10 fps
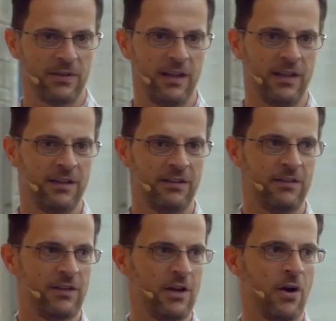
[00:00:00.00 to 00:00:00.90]
and
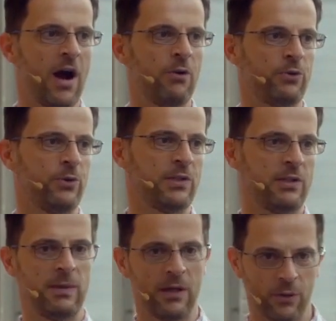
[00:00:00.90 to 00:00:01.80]
you know how source
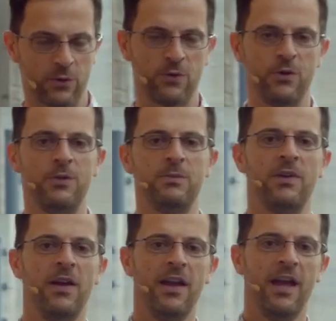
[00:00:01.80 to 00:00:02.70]
is being
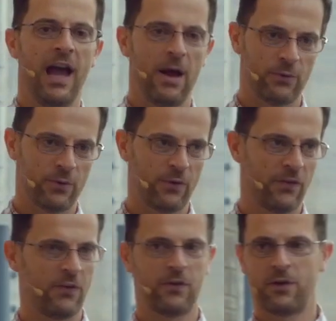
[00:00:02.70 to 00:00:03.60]
consumed, how
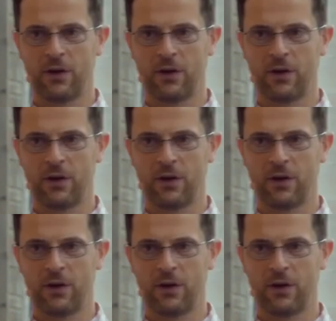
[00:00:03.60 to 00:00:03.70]
source